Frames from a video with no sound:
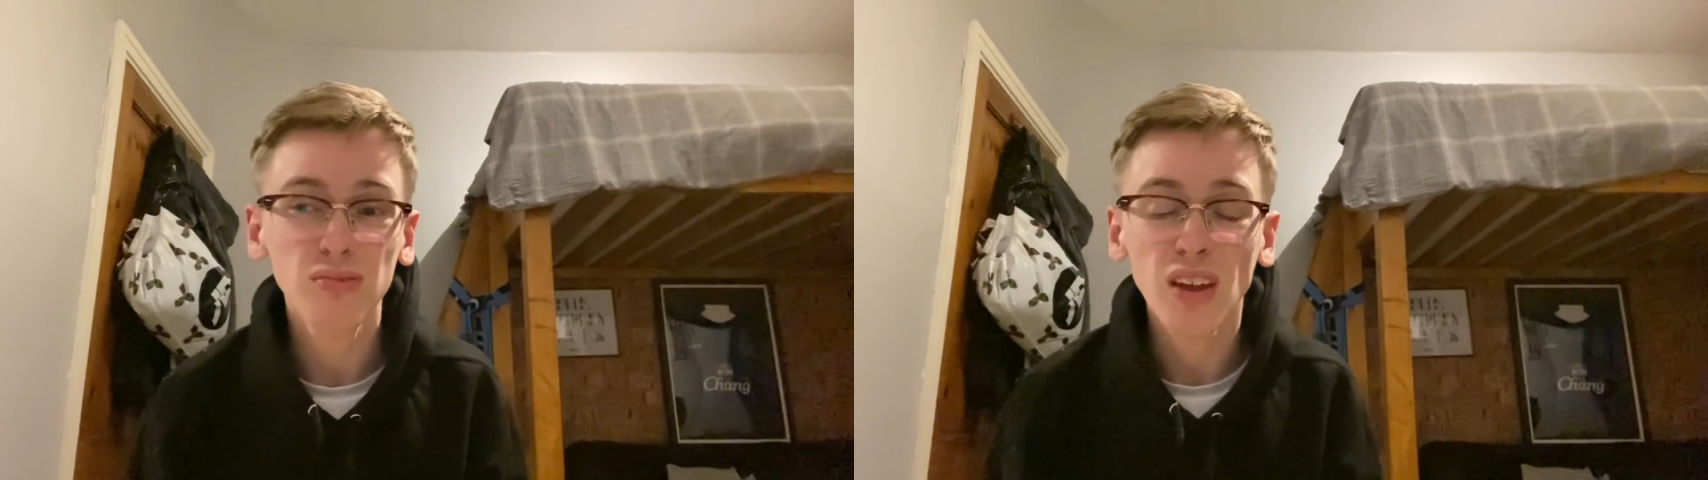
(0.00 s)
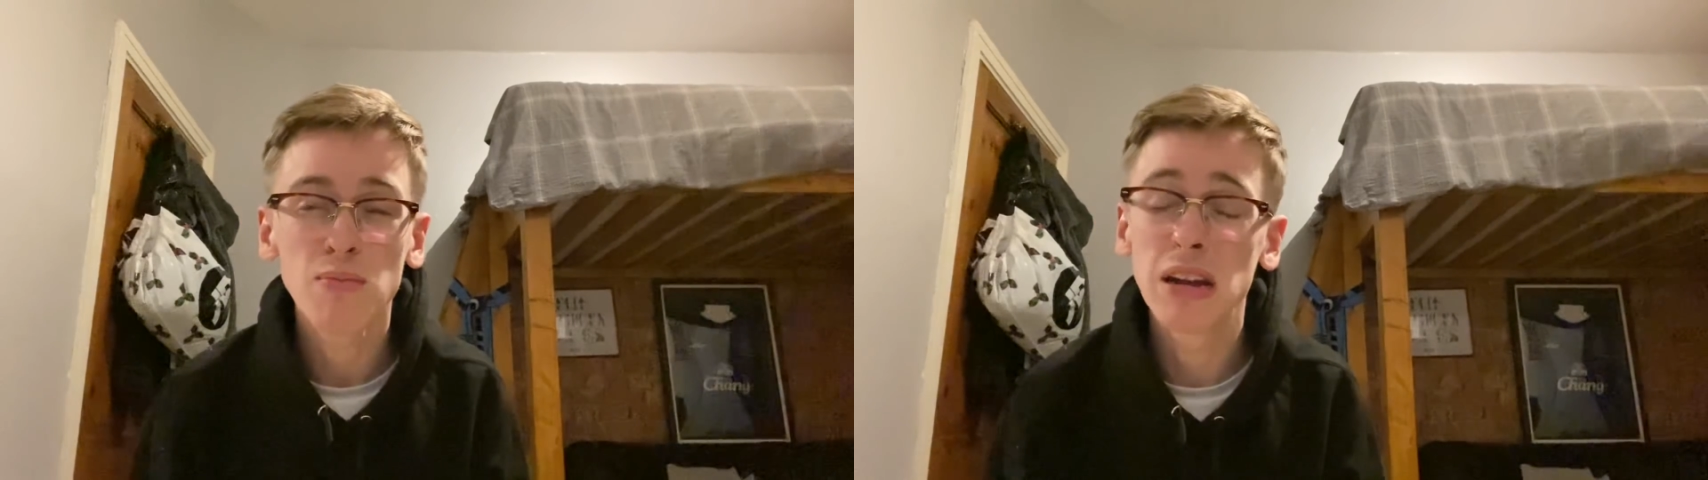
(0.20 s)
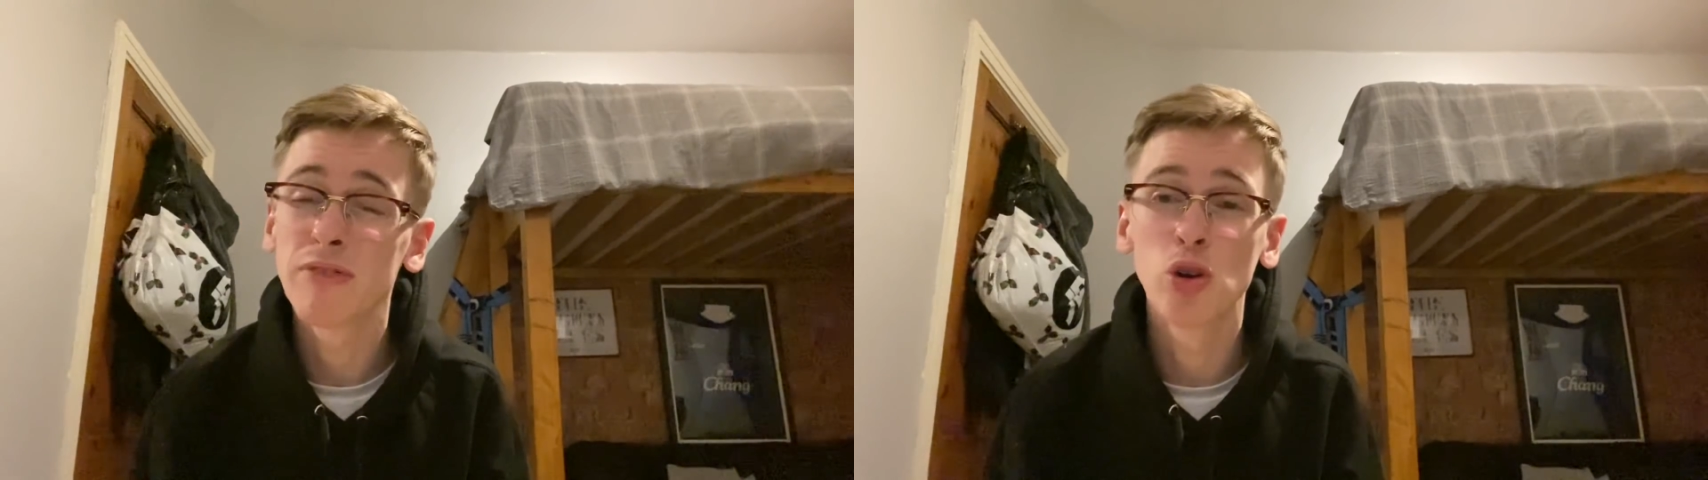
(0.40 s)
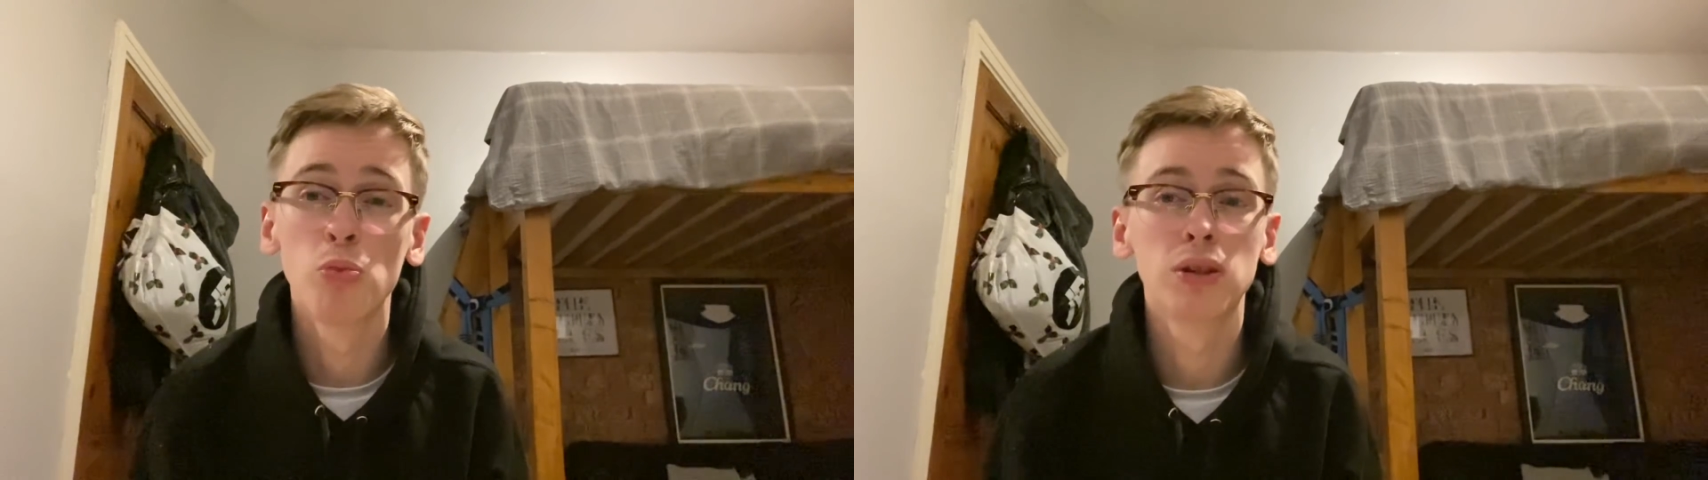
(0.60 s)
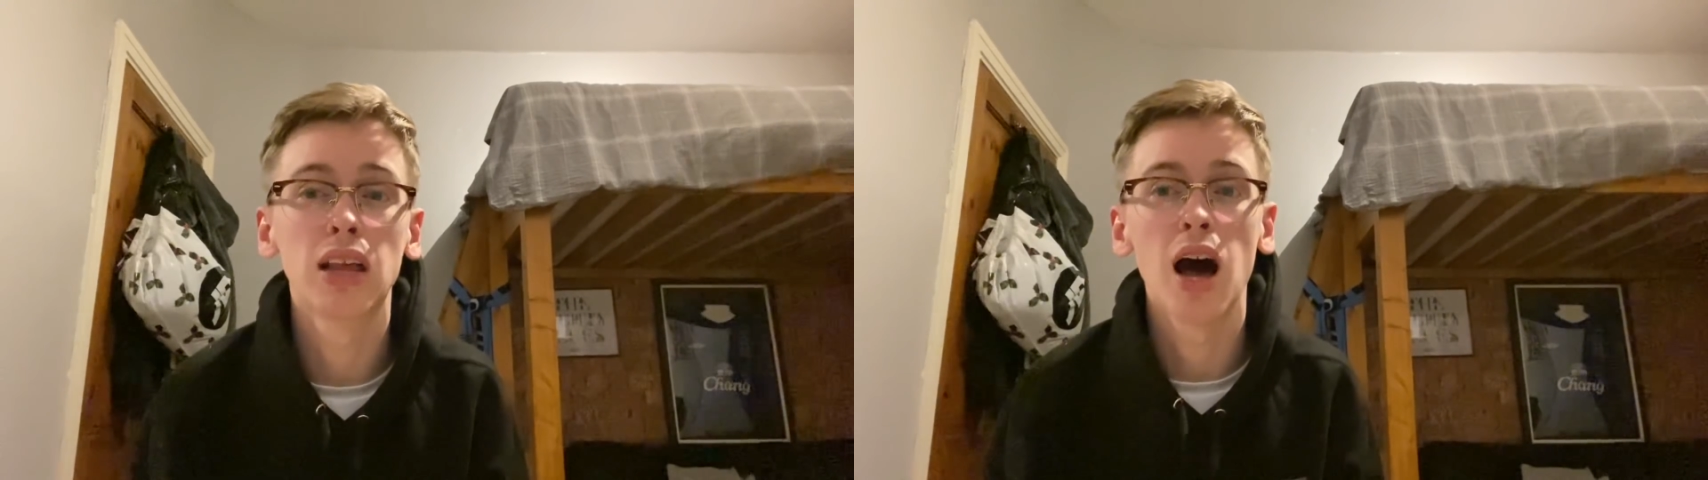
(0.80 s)
Bit of an up
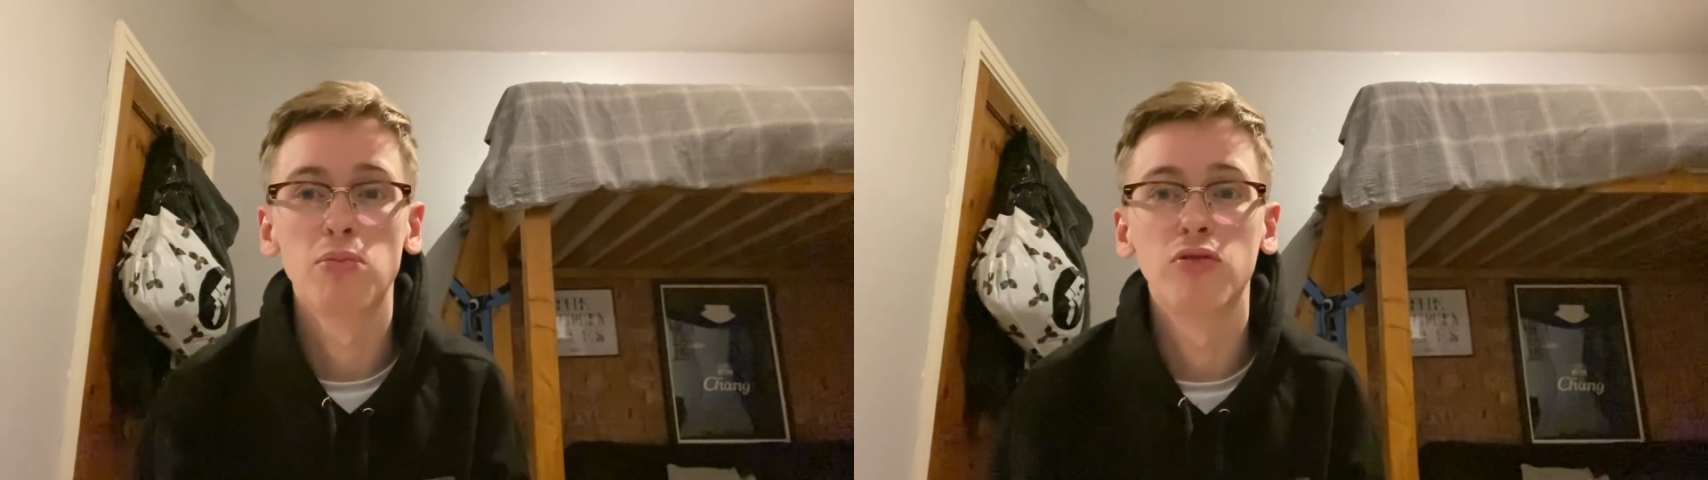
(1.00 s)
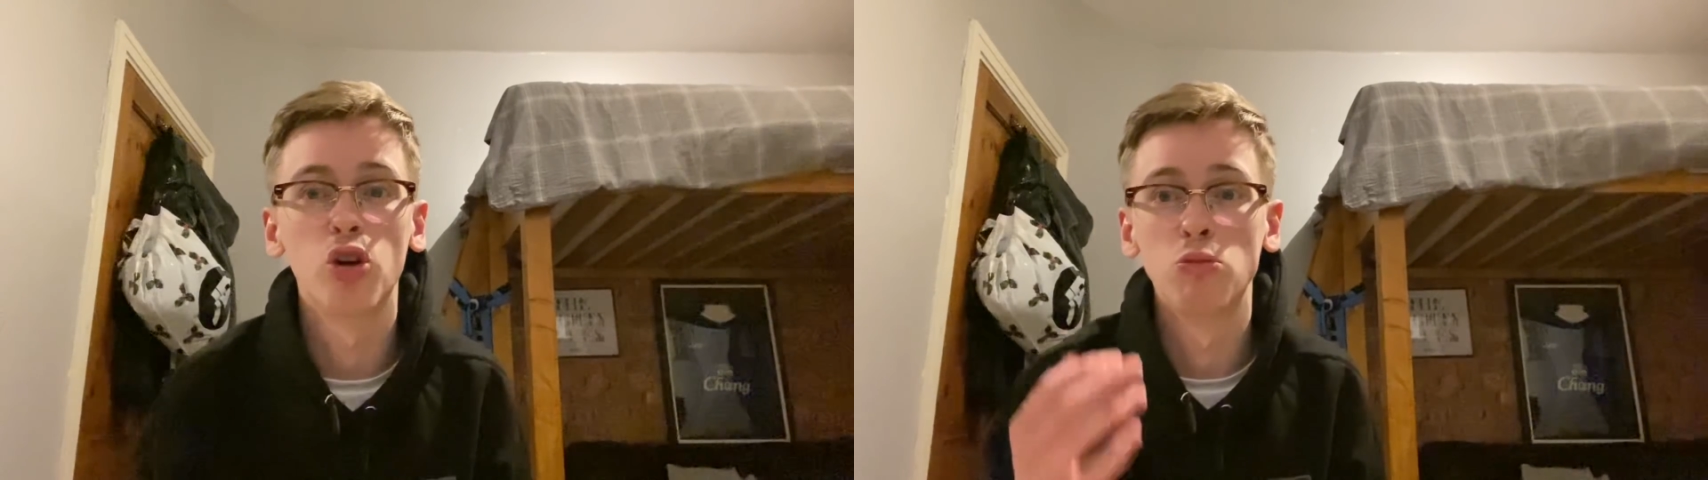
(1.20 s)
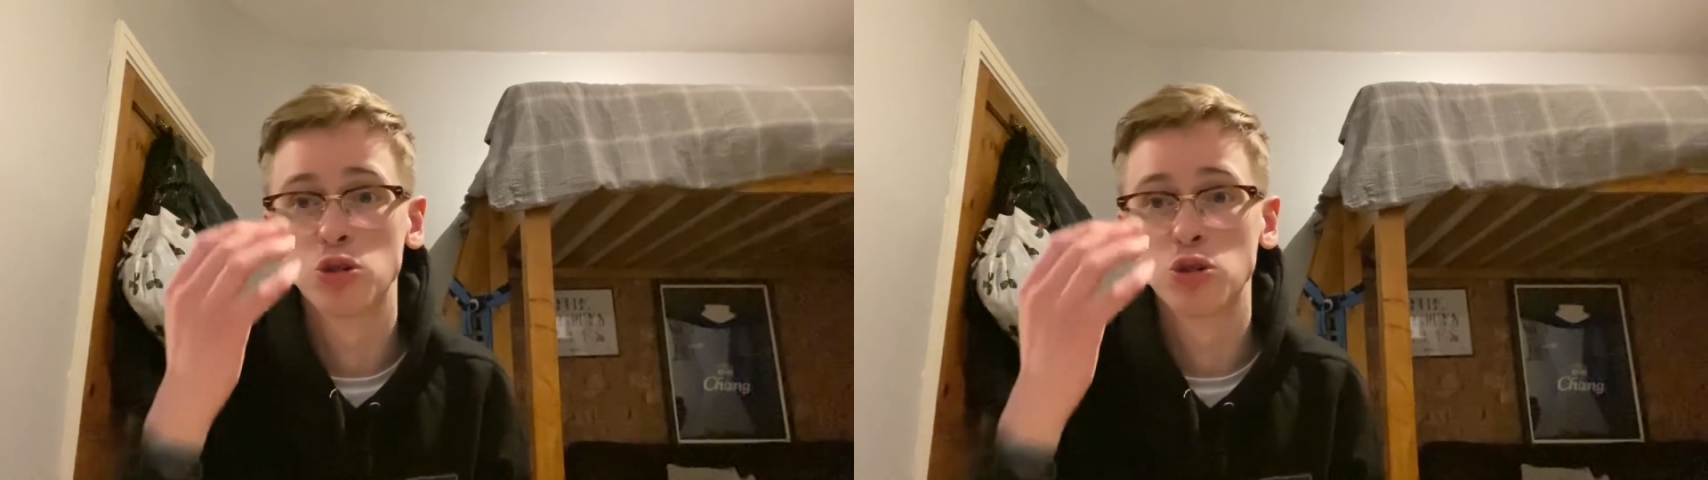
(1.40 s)
and down performance,